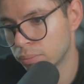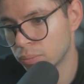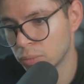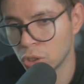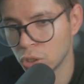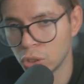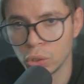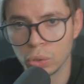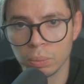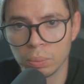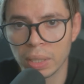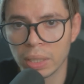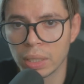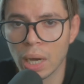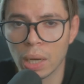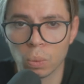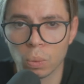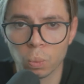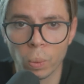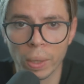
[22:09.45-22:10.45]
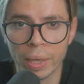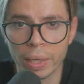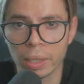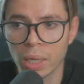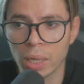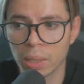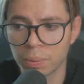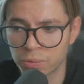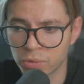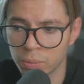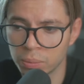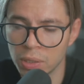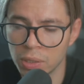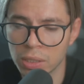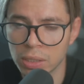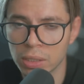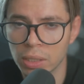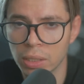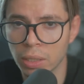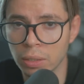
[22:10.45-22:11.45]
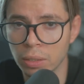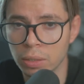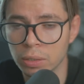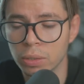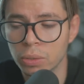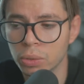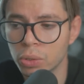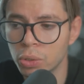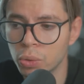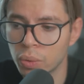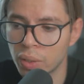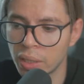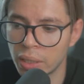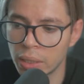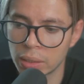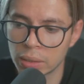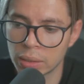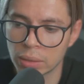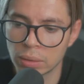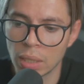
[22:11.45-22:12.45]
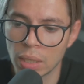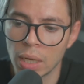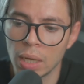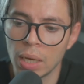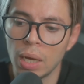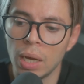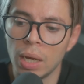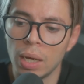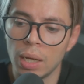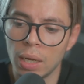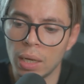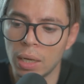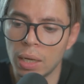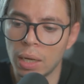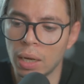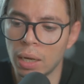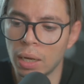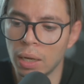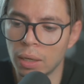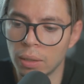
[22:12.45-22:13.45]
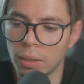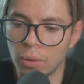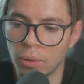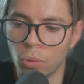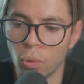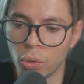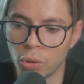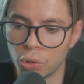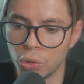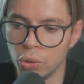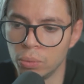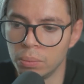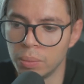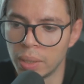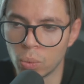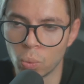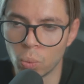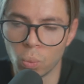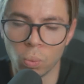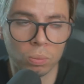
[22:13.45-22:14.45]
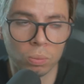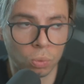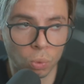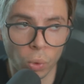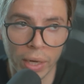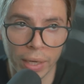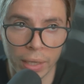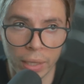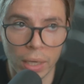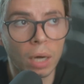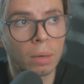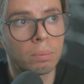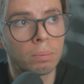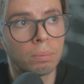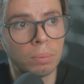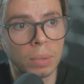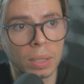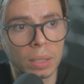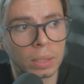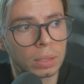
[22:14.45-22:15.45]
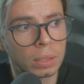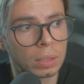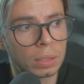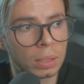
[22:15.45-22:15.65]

you may not wake up from this second surgery, or you may wake up, but